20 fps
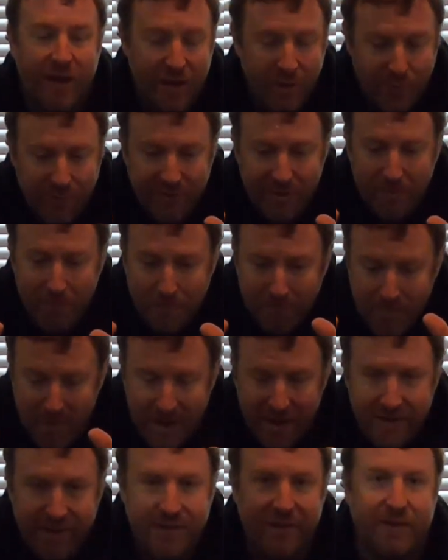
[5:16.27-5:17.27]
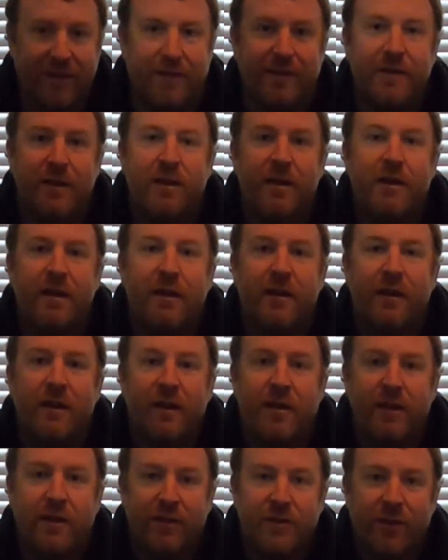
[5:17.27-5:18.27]
It was amazing.
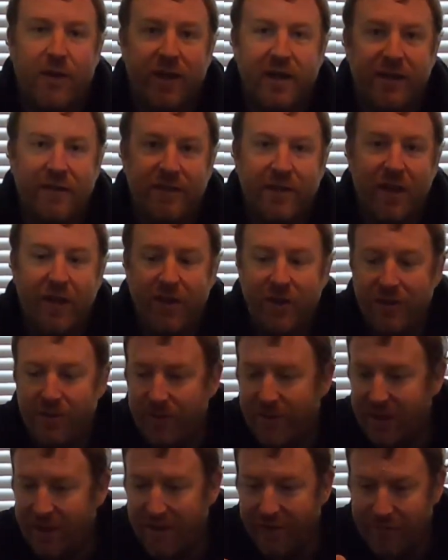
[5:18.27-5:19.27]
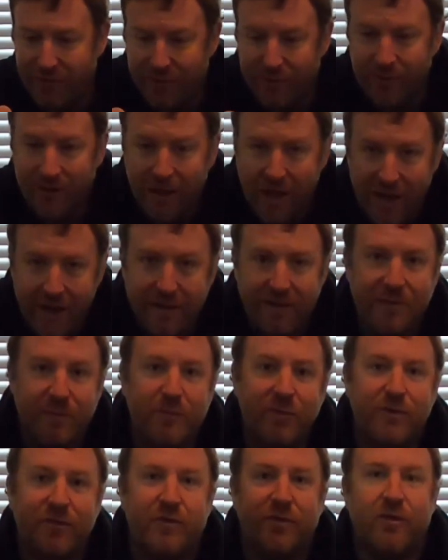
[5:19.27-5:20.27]
So I can tell you that if you like to
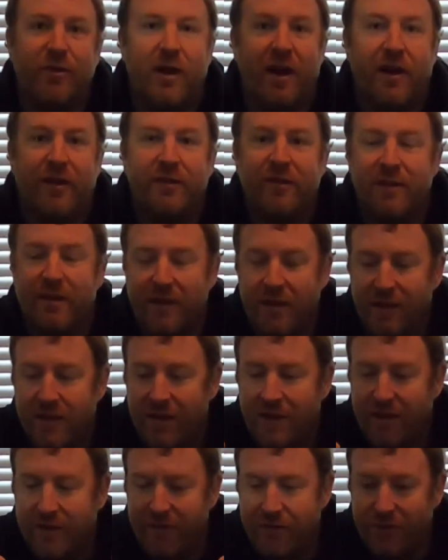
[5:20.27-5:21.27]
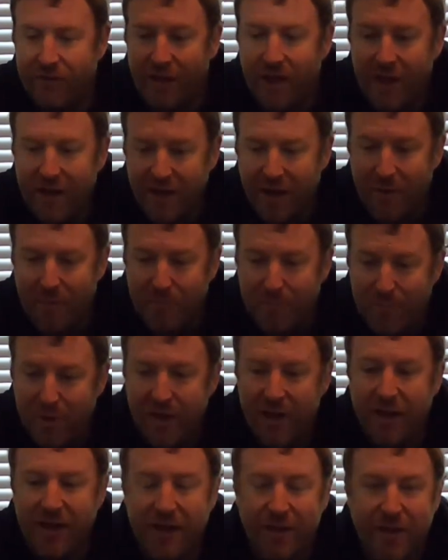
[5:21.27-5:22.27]
move around, if you like a
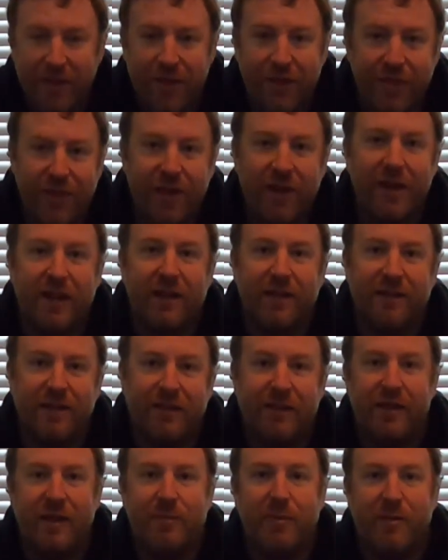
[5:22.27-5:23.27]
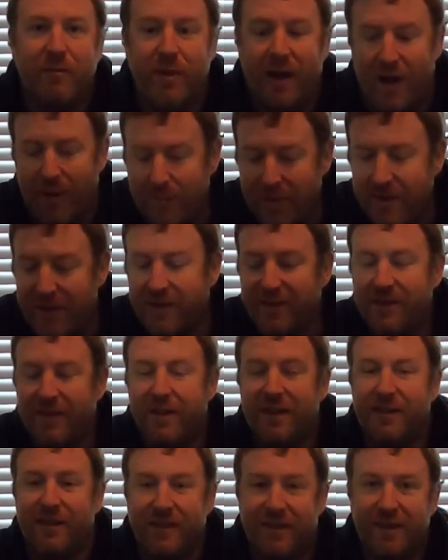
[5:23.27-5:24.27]
big, thick sleeping bag, I mean, this
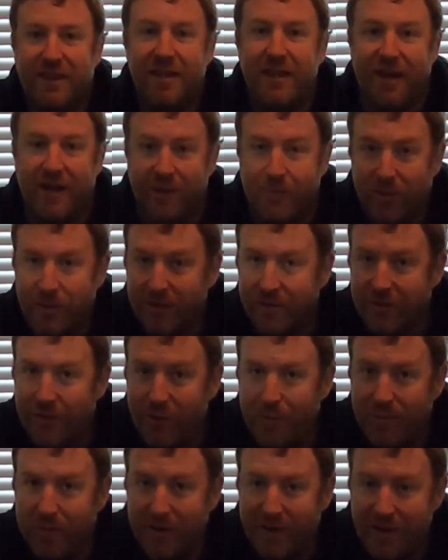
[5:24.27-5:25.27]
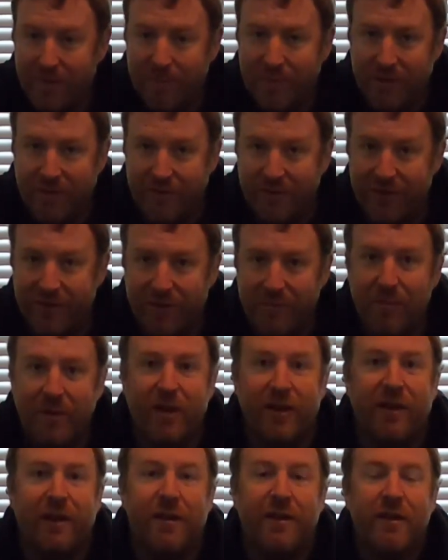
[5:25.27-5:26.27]
thing is thick. We're going to go open it up here in just a
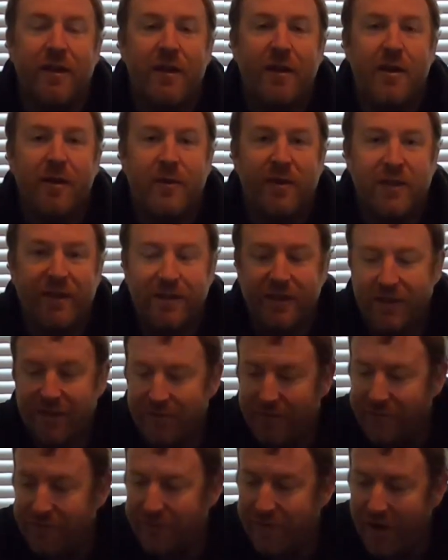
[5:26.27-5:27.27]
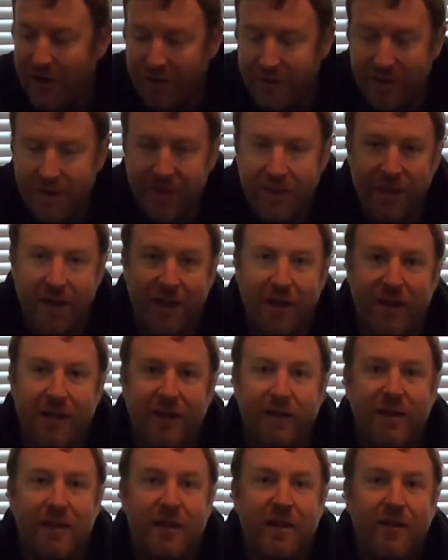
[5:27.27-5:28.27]
minute. This thing is very thick,
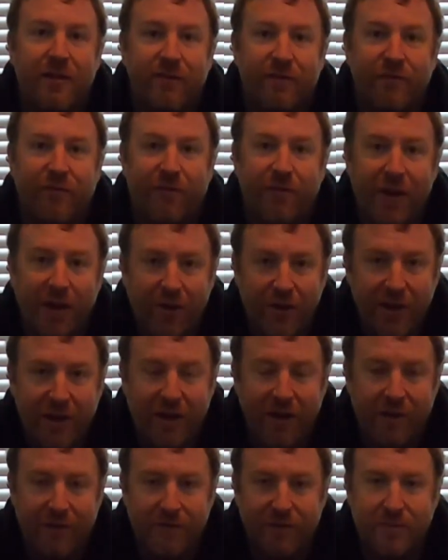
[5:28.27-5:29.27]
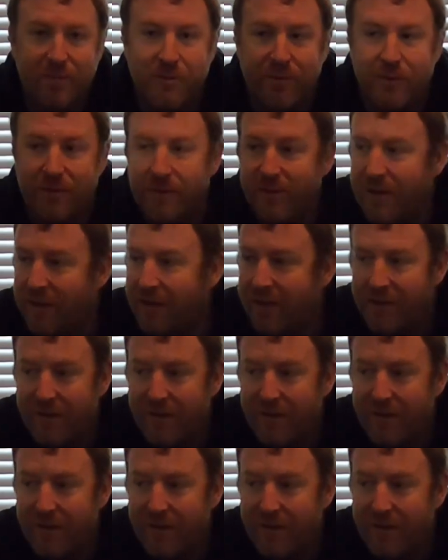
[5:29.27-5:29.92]
very comfortable.